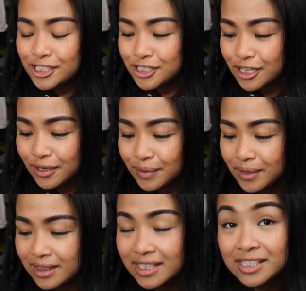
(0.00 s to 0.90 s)
So
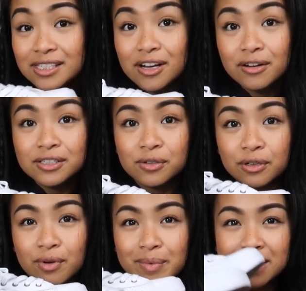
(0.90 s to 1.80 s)
these are sort
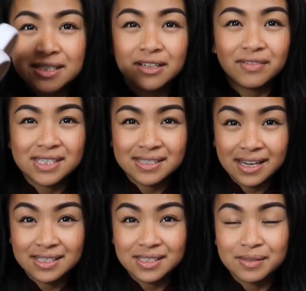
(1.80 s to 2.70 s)
of reminiscent of the
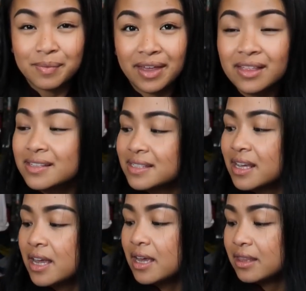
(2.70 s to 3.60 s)
Stan Smiths,
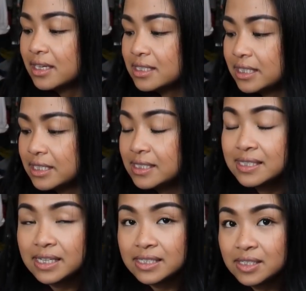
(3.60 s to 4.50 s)
the Adidas
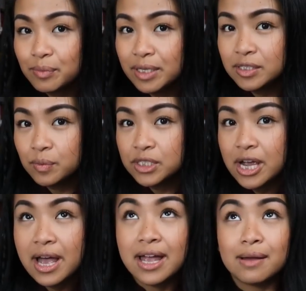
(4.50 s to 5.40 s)
Stan Smiths, which
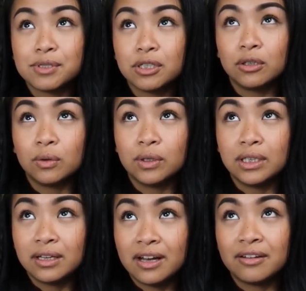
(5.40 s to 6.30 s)
I absolutely
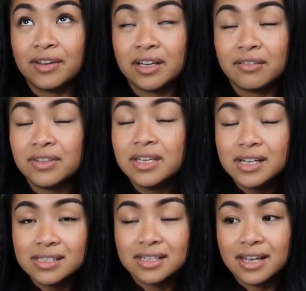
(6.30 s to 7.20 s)
love and have
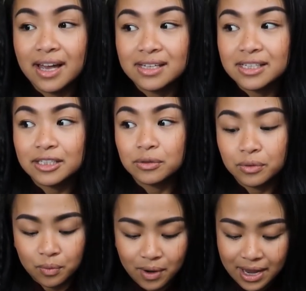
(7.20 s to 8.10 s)
yet to get. I don't
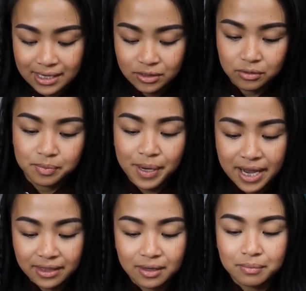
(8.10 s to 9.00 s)
know why I don't
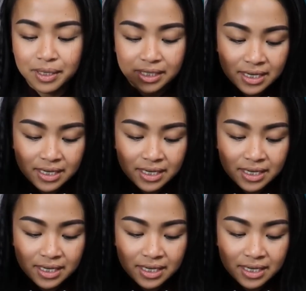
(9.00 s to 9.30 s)
buy them, but